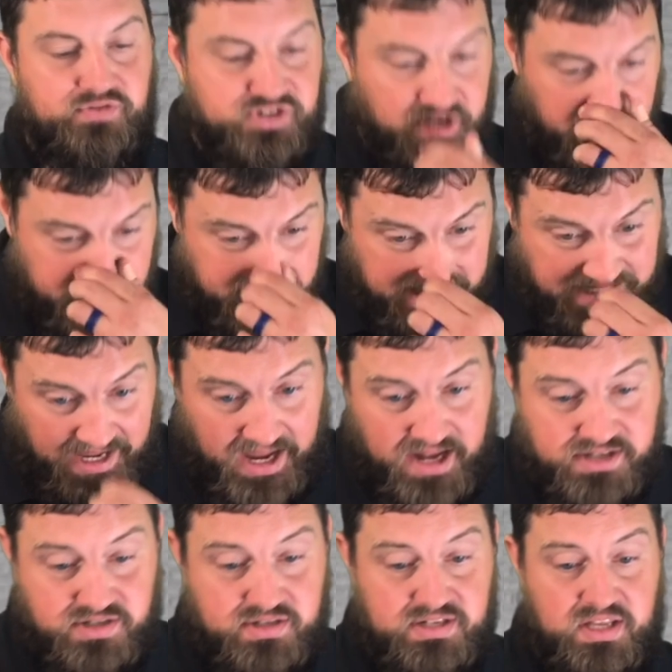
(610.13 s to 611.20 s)
Jesus
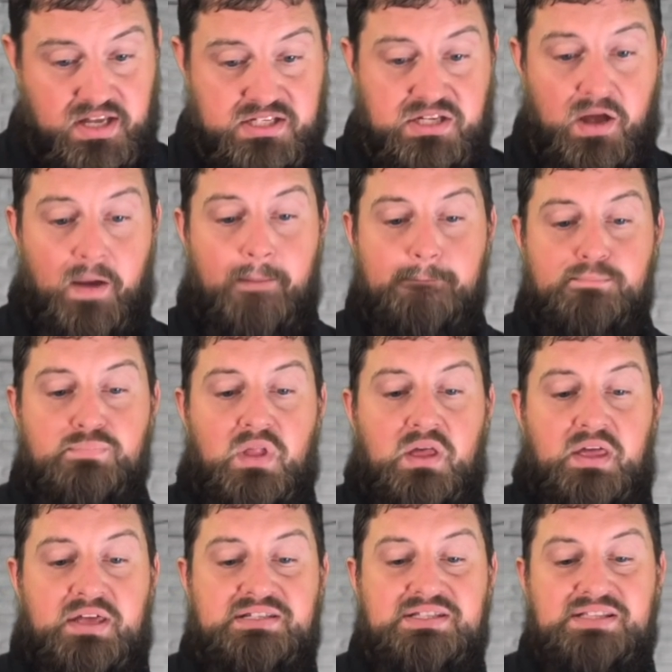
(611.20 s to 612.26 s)
answers this
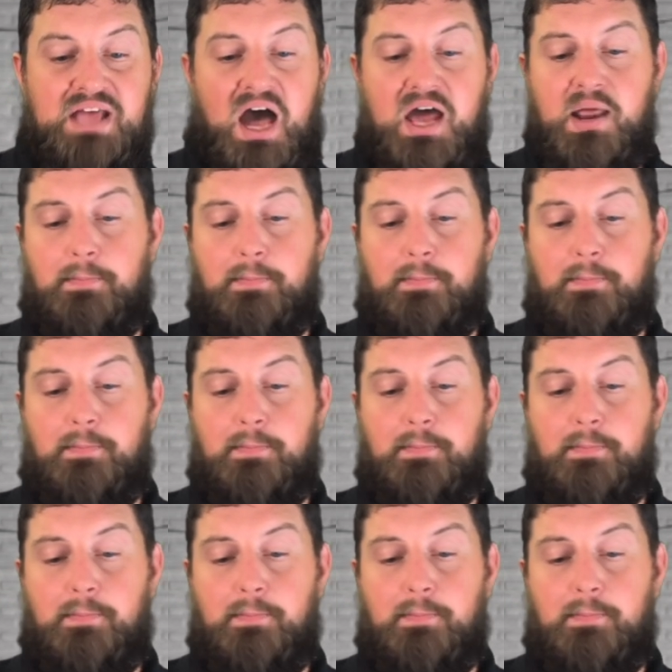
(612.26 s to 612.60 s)
is not